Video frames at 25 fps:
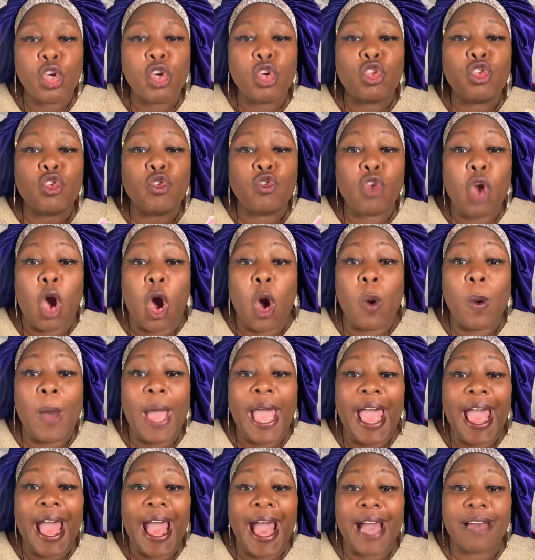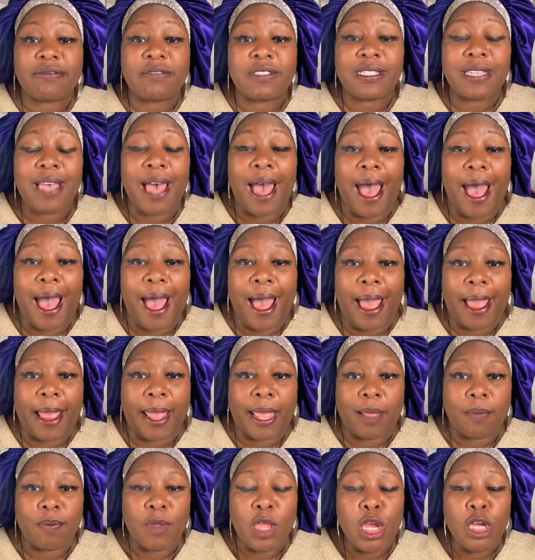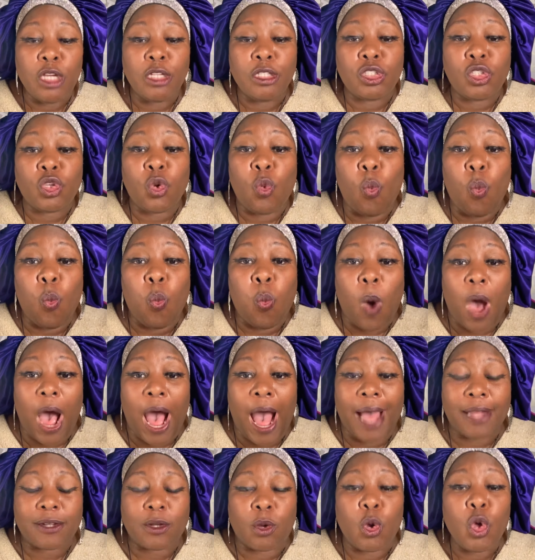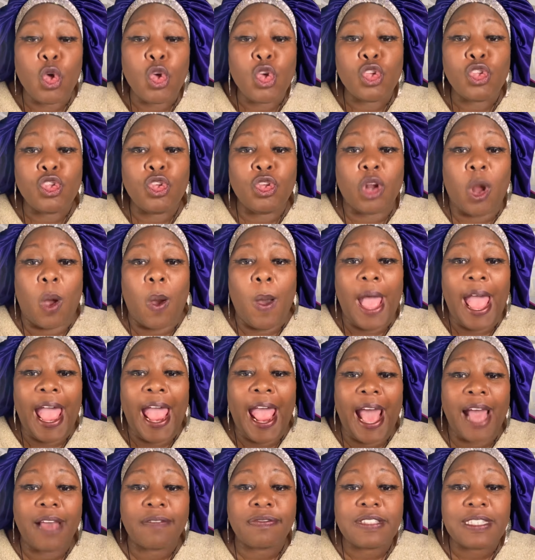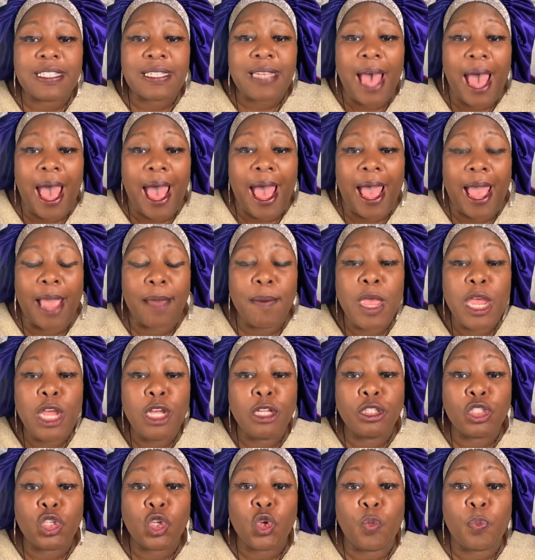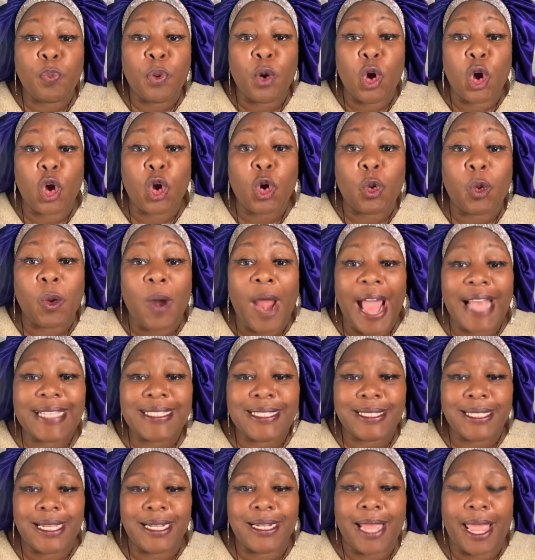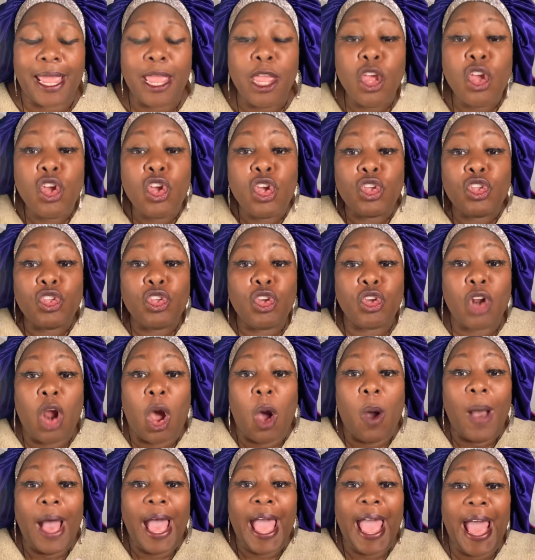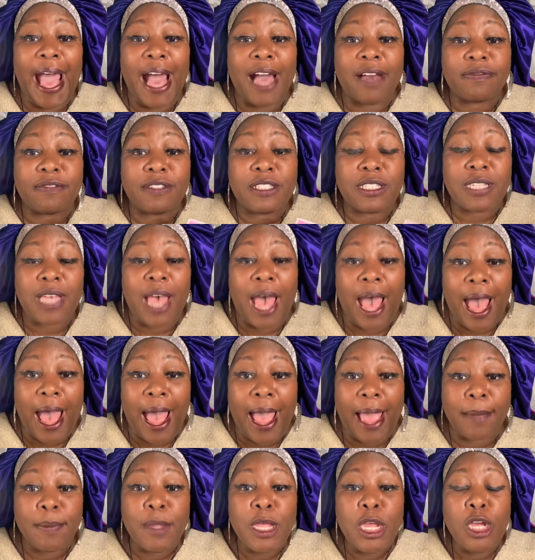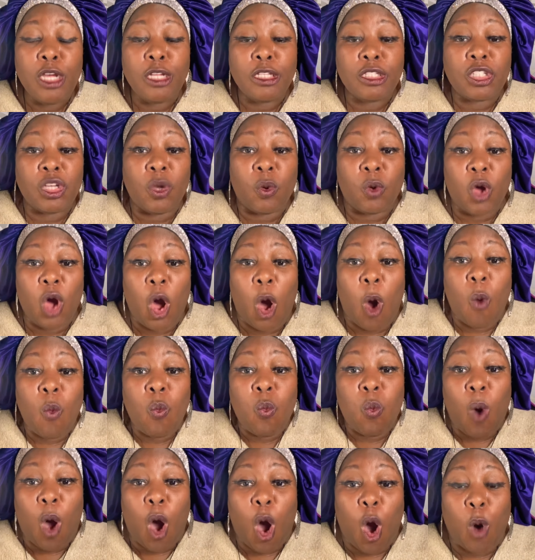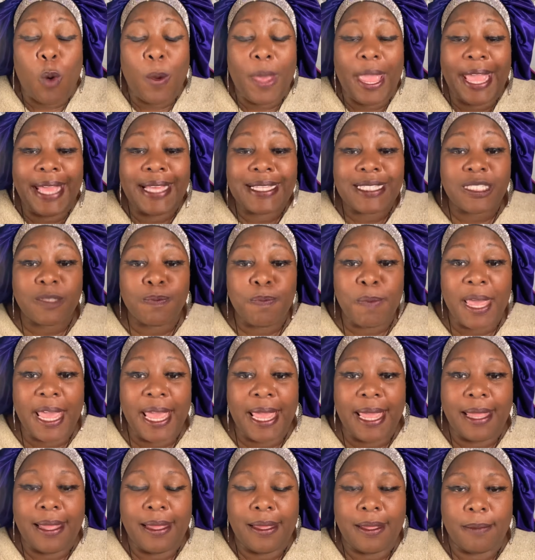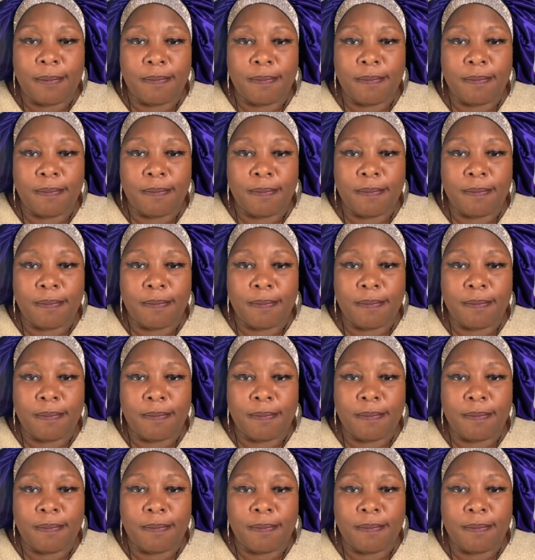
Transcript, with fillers: You don't have time to waddle. You don't have time to procrastinate. You don't have time to go, woe is me.